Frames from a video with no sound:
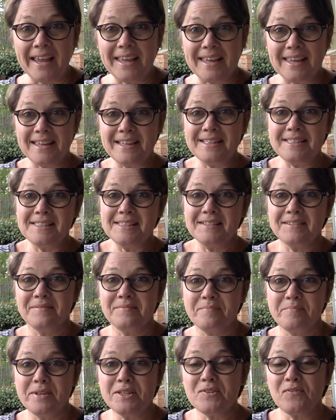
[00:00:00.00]
Kids,
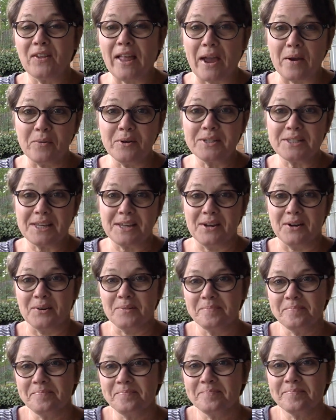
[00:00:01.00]
Miss Flowers here.
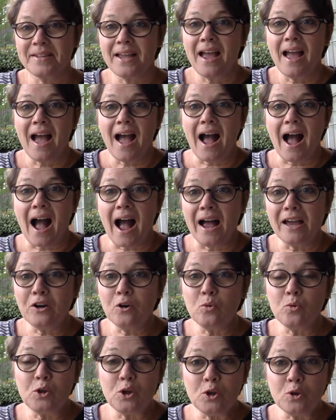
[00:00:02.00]
I
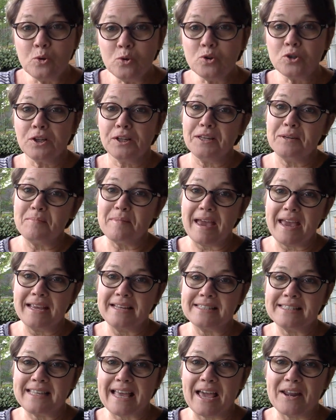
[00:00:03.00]
don't usually
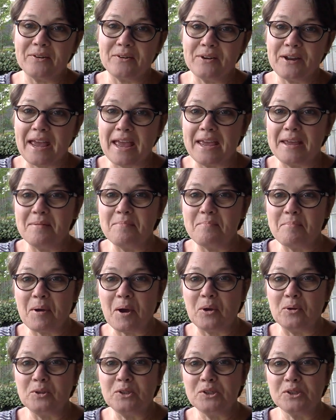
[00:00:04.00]
make Saturday
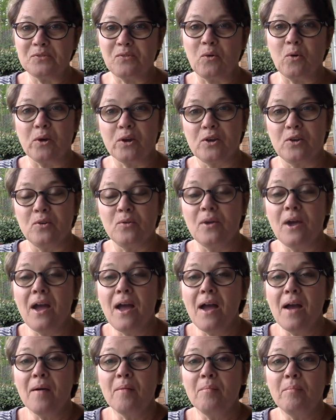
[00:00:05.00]
posts for you,
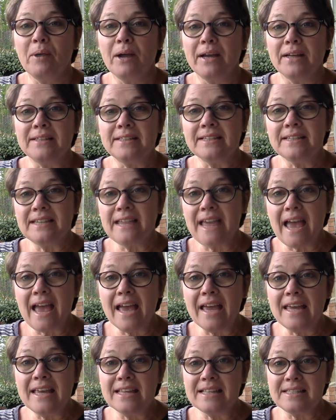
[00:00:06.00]
but
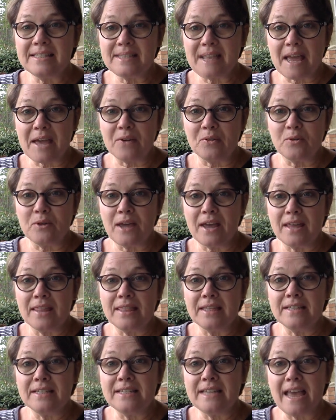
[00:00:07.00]
today is Saturday,
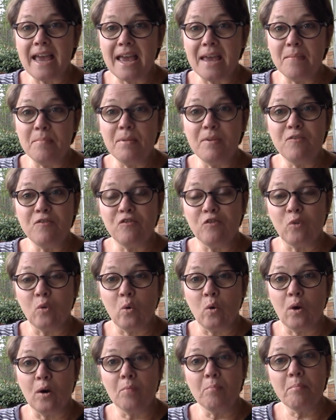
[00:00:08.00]
the day
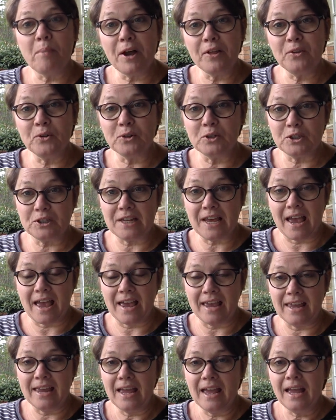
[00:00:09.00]
before Mother's
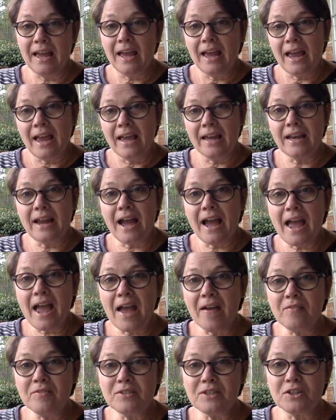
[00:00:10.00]
Day, and I
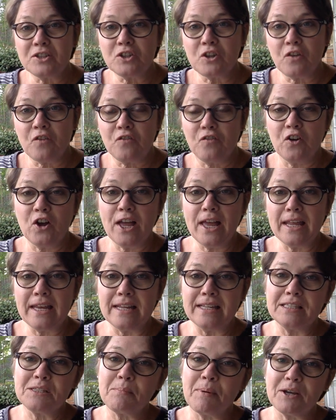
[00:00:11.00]
have such a fun
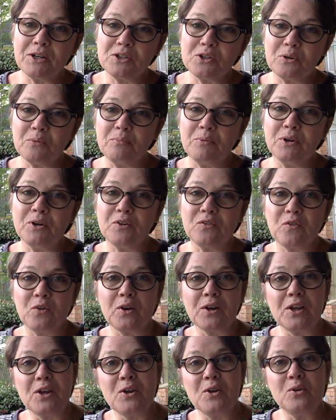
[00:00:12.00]
and special book
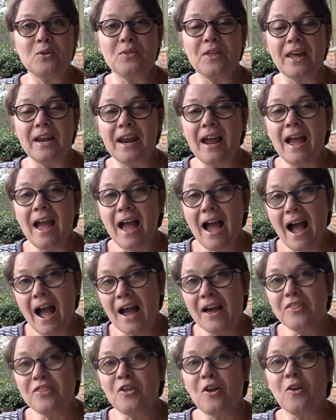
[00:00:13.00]
for you that
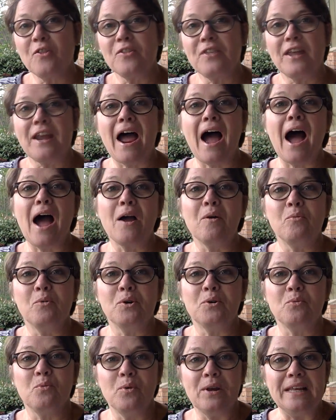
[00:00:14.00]
I thought that I
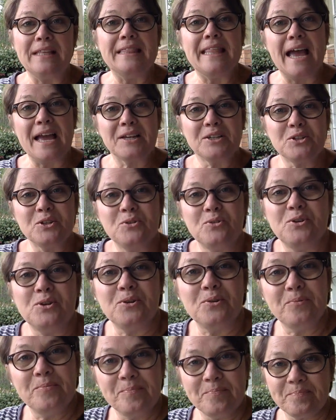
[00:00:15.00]
would read that to
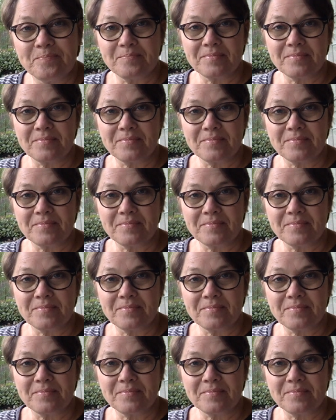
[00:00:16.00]
you.